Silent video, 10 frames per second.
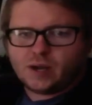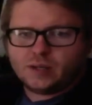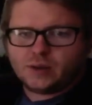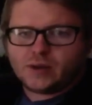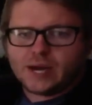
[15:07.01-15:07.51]

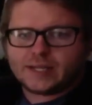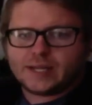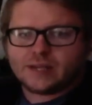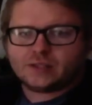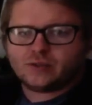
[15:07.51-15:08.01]
you know,
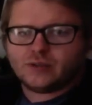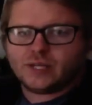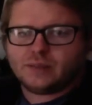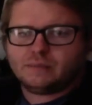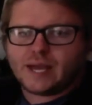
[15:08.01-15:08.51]
iCloud,
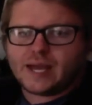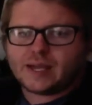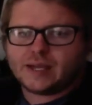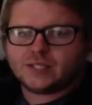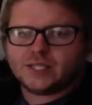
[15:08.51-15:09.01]
screen, back,
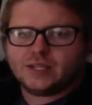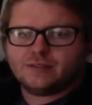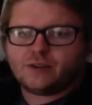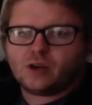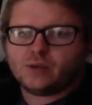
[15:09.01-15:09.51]
LCD,
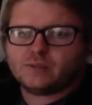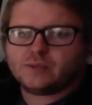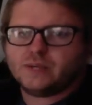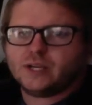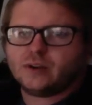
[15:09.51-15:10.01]
volume,
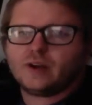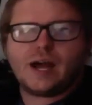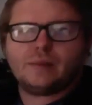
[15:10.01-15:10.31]
speaker,